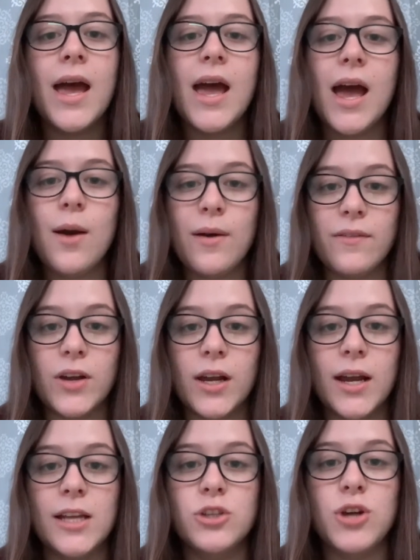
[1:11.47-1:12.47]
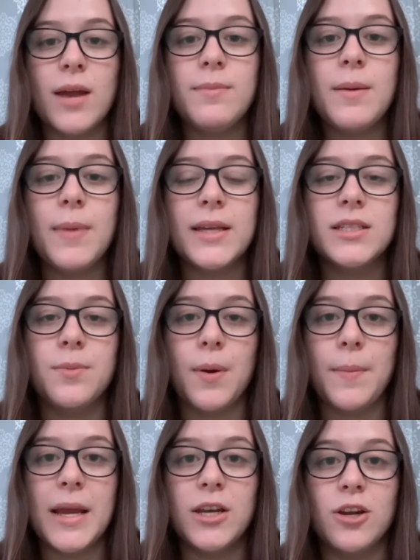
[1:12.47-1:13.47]
However, I tried my best to put
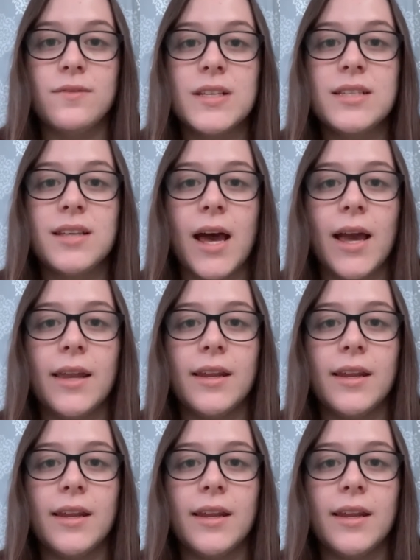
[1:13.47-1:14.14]
my nerves aside